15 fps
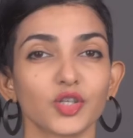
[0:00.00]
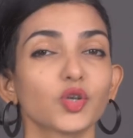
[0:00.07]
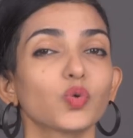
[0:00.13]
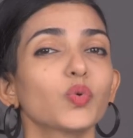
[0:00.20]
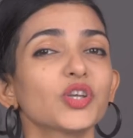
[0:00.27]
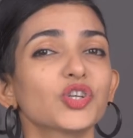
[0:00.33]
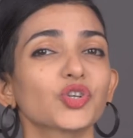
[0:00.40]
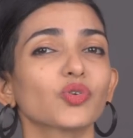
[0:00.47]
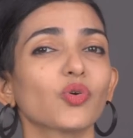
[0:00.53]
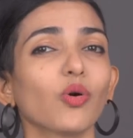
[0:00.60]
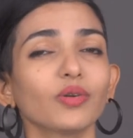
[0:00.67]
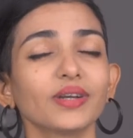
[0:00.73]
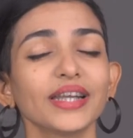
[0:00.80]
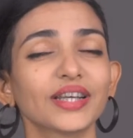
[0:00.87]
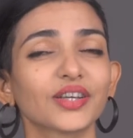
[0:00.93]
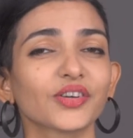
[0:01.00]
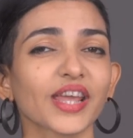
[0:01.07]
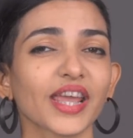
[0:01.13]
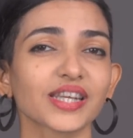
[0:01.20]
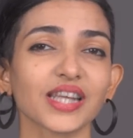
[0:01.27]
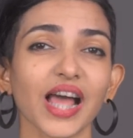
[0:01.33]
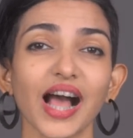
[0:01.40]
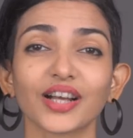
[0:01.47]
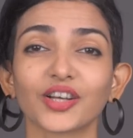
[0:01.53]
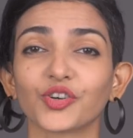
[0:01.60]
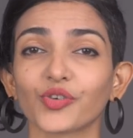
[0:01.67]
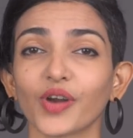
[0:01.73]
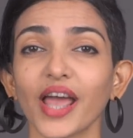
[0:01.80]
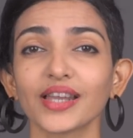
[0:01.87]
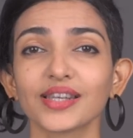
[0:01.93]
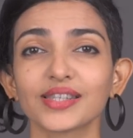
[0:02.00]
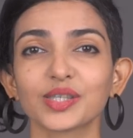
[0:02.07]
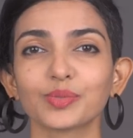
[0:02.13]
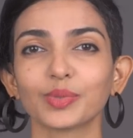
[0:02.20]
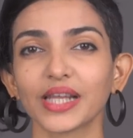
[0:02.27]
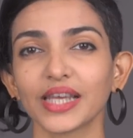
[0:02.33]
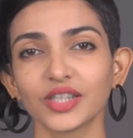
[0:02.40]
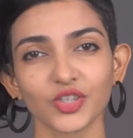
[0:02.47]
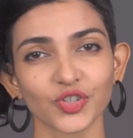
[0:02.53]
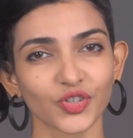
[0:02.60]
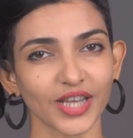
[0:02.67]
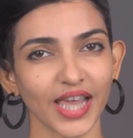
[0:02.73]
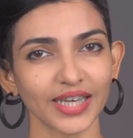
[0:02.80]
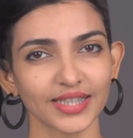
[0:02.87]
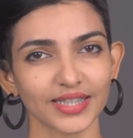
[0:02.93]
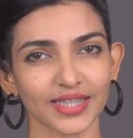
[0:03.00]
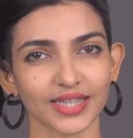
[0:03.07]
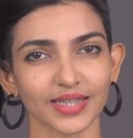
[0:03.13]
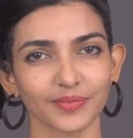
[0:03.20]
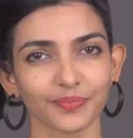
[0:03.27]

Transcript: So we should only create our grand simulated reality